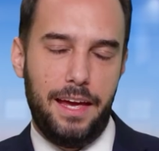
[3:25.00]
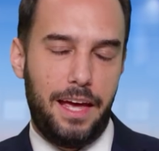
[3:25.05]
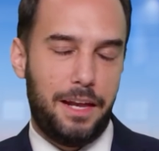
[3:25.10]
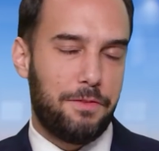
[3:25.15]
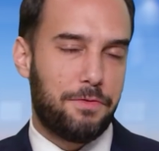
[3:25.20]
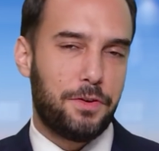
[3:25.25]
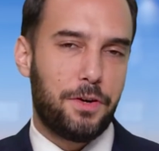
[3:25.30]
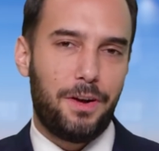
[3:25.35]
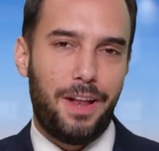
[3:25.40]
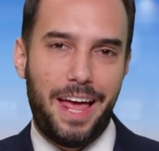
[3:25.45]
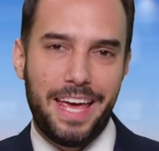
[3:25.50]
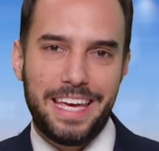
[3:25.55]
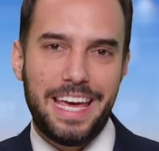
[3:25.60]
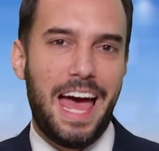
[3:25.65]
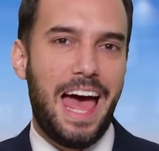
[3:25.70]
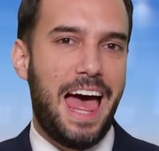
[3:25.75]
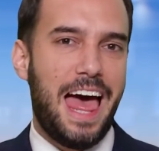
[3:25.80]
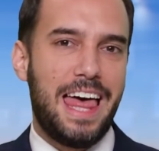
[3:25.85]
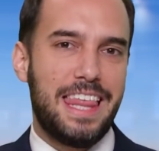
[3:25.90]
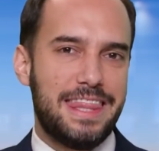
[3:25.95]
And if you're like,
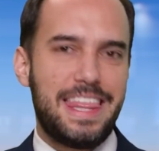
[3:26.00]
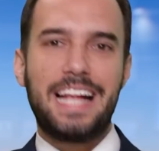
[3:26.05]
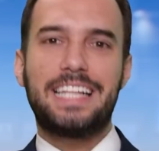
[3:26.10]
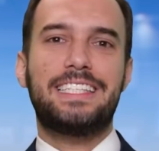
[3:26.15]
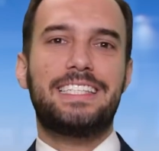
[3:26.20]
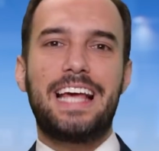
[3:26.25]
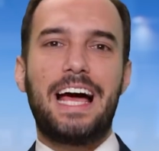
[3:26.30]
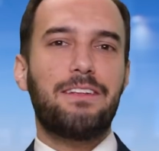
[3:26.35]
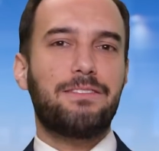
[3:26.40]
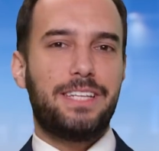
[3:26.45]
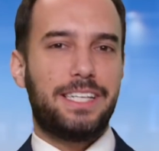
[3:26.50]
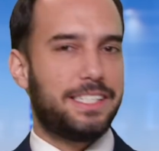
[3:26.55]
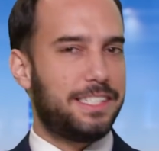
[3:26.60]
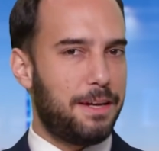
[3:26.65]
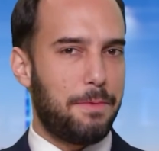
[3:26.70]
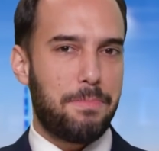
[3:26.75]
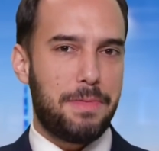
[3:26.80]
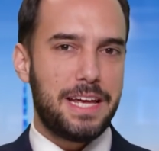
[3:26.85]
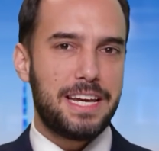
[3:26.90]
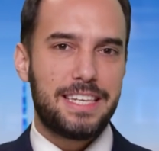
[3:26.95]
that sounds like
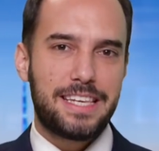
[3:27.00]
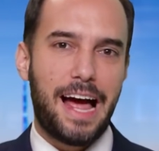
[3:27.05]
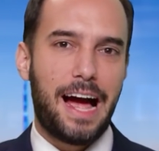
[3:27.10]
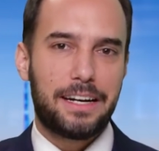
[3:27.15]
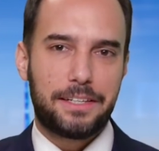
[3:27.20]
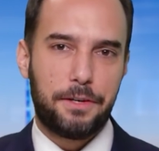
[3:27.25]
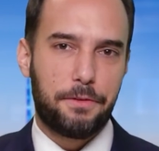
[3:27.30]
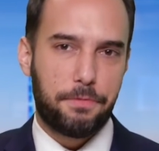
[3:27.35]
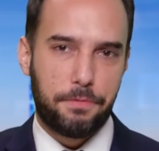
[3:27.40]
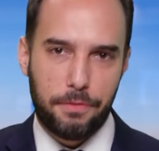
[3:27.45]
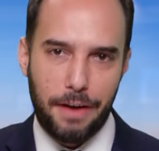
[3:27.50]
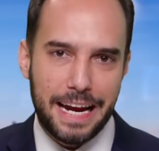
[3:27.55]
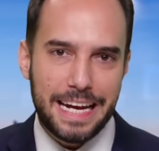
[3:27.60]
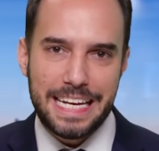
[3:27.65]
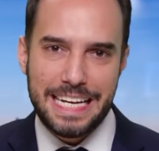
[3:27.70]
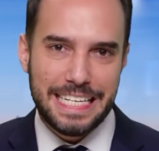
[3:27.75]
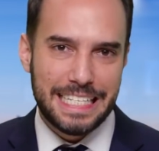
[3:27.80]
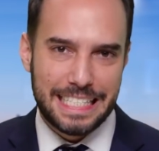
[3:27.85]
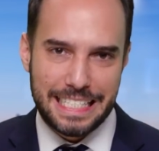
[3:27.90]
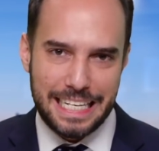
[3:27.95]
something Doctor
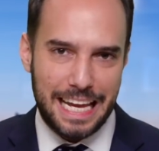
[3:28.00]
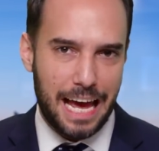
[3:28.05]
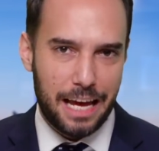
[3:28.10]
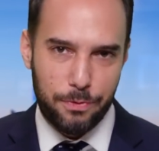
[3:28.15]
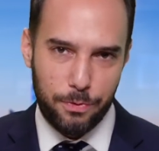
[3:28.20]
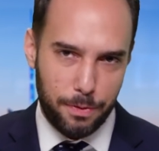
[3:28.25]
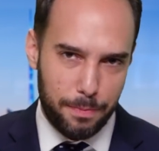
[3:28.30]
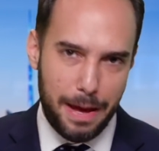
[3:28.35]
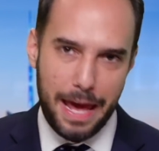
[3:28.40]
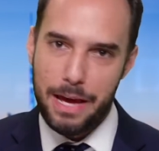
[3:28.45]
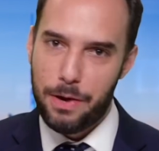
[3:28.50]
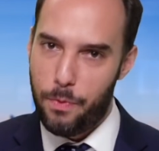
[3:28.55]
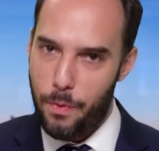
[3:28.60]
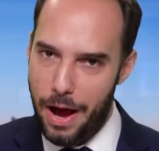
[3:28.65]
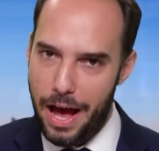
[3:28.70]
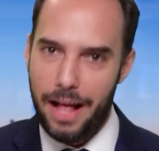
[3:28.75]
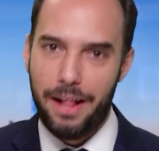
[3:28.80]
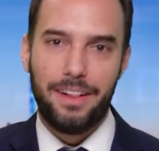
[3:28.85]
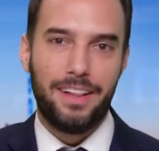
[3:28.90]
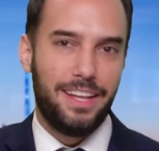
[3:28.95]
Frankenstein would make,
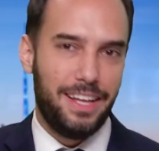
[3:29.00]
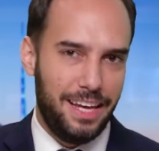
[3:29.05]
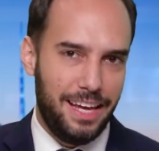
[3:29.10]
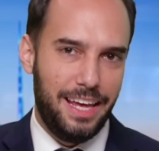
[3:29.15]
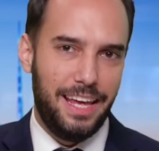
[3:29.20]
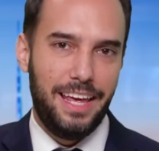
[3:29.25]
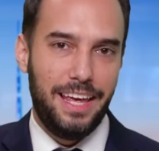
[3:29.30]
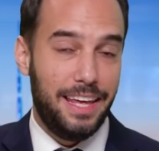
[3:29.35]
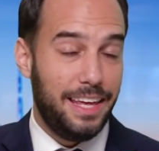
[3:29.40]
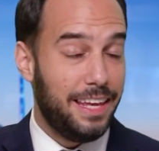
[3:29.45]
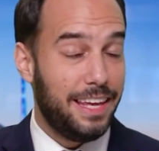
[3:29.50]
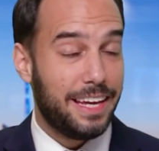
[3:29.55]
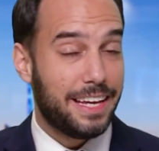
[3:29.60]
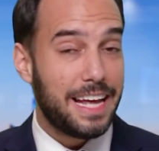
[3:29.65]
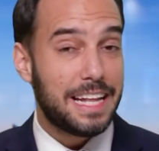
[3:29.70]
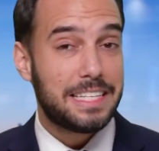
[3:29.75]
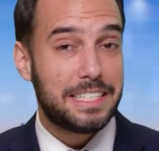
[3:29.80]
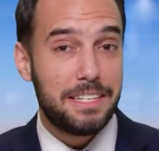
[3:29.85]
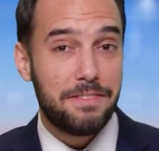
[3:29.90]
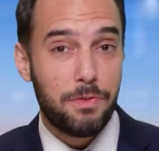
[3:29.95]
well, it
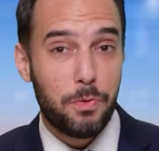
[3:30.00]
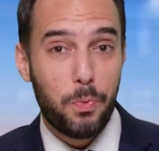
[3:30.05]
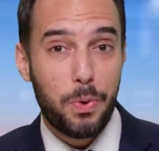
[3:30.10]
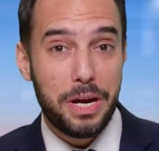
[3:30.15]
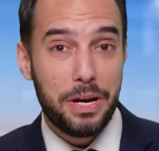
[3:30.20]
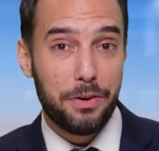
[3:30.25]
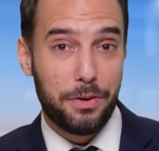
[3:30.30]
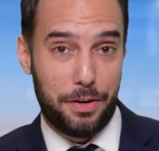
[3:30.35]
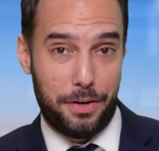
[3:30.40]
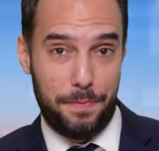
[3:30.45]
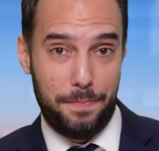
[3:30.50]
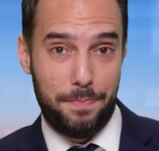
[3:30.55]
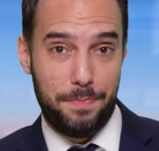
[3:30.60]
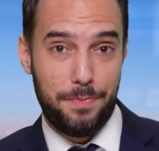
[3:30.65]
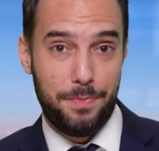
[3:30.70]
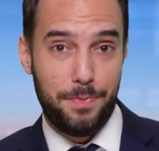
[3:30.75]
gets even weirder.